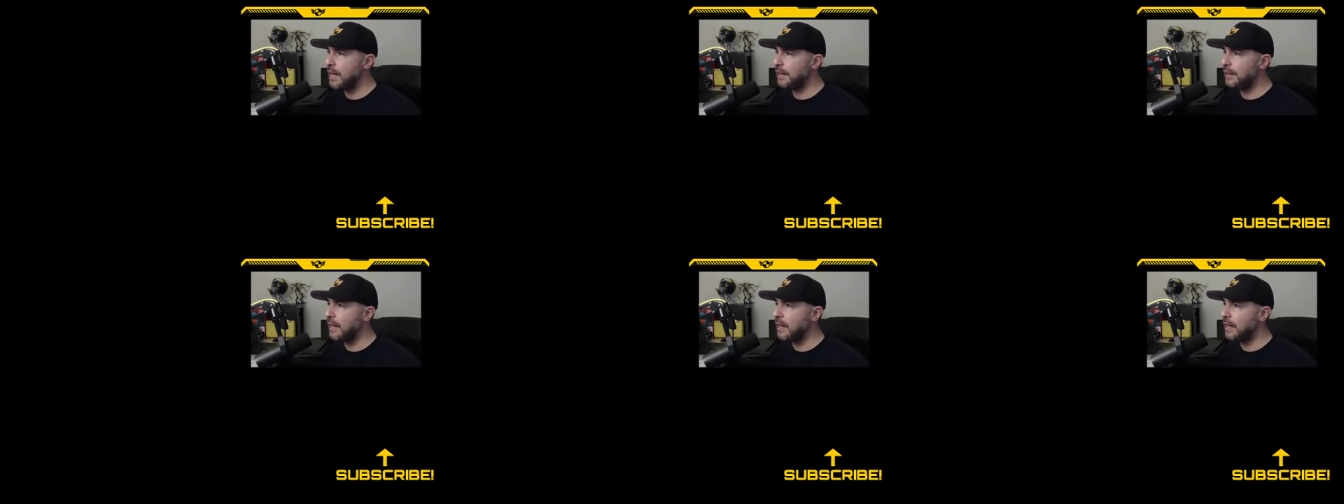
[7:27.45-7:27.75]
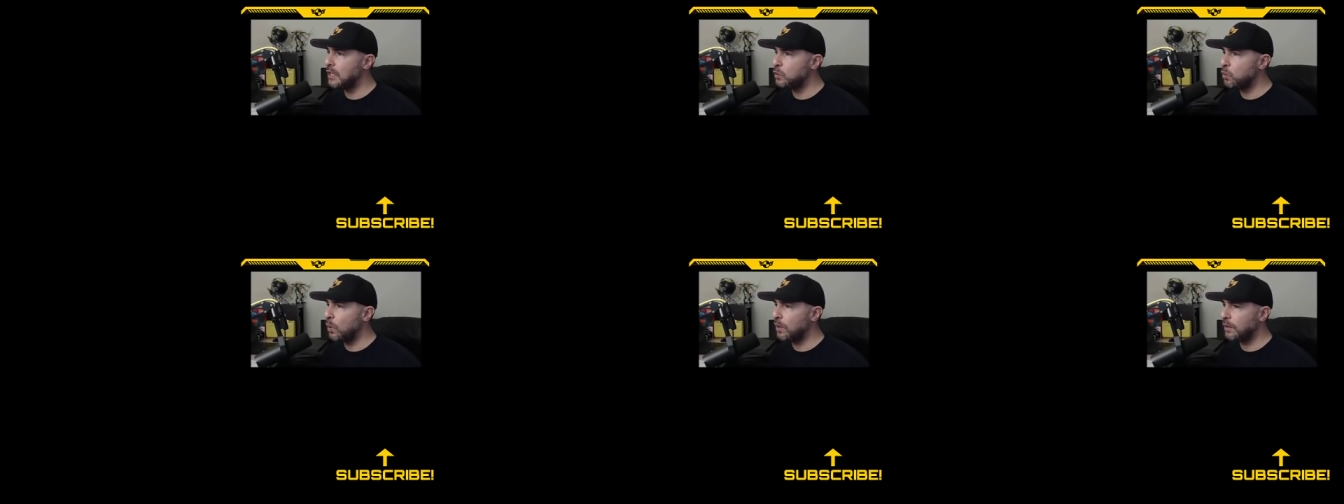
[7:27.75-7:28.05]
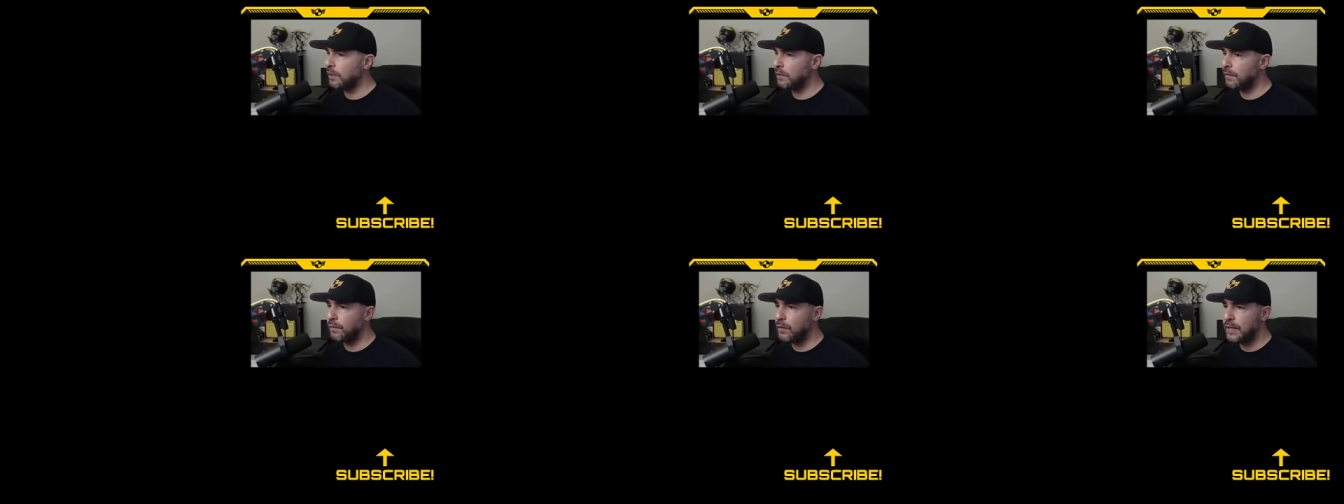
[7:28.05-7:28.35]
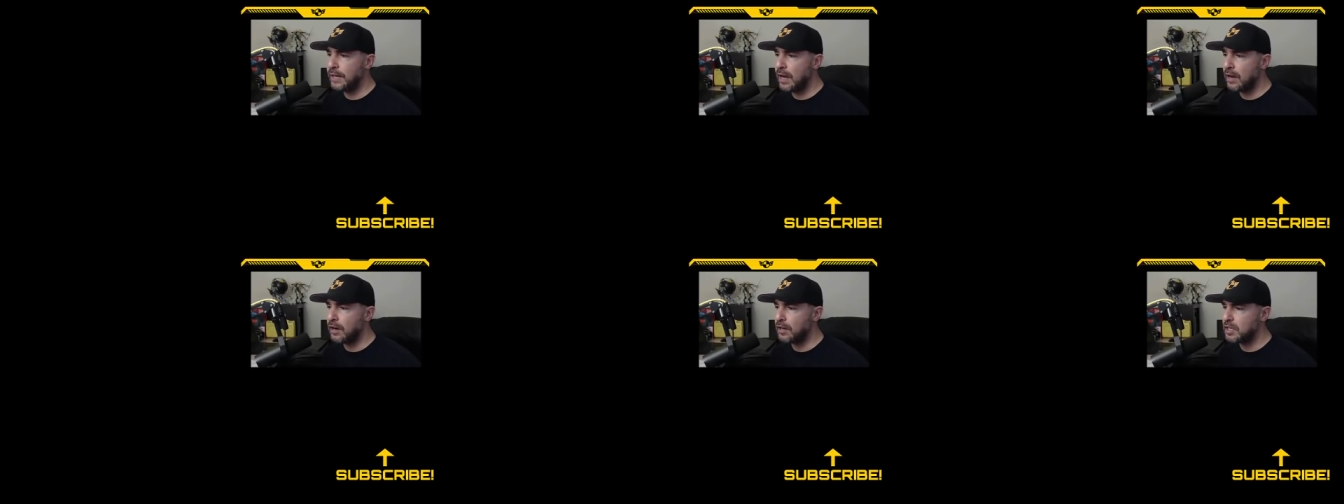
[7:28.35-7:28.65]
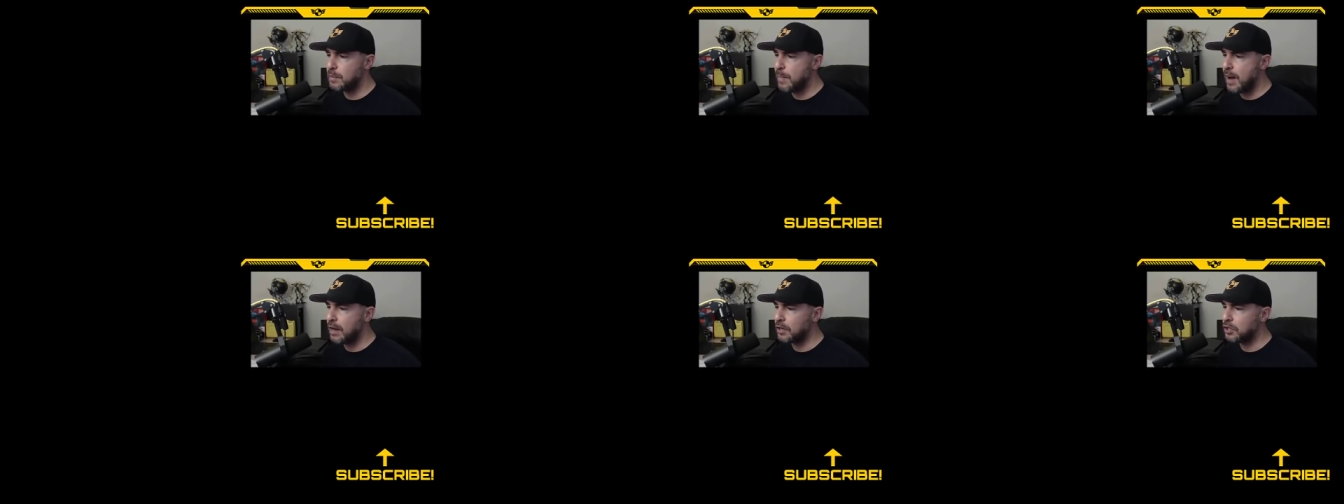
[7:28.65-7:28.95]
and that is what the freakout
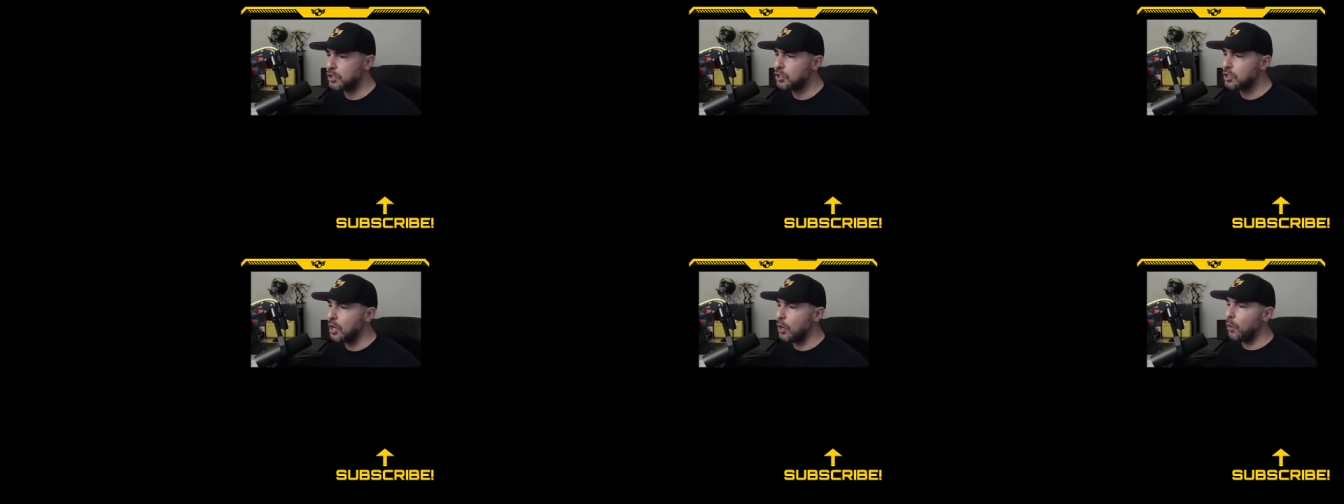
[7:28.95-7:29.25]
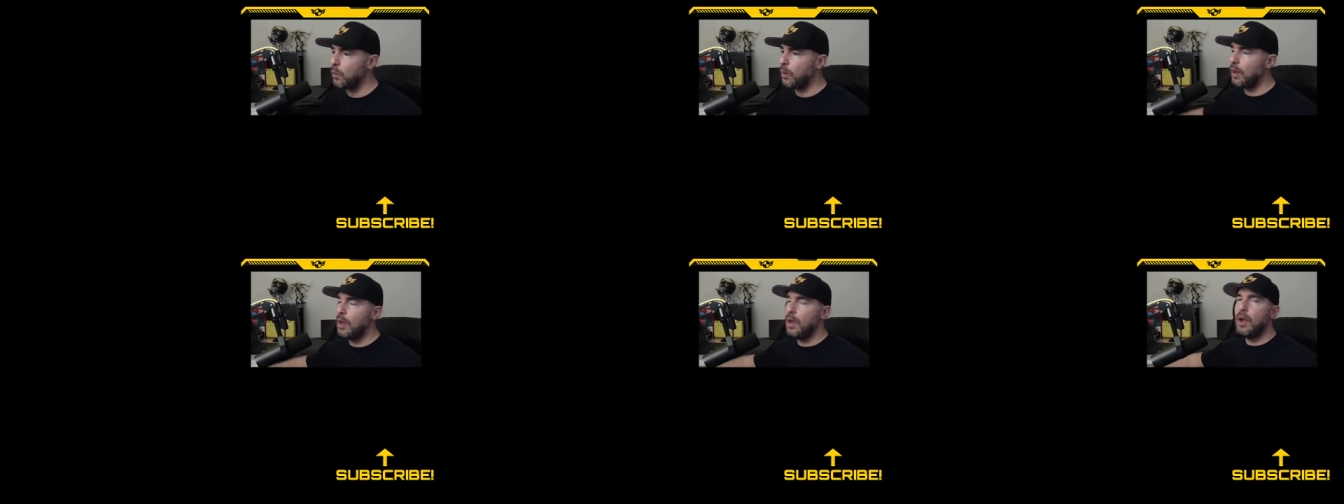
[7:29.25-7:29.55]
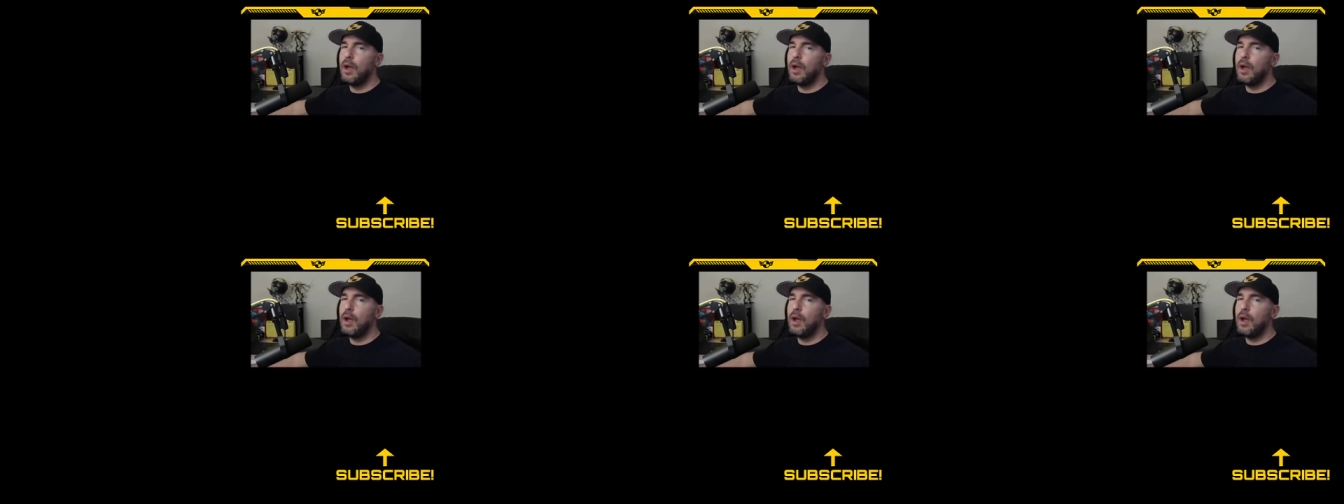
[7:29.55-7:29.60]
is about. So,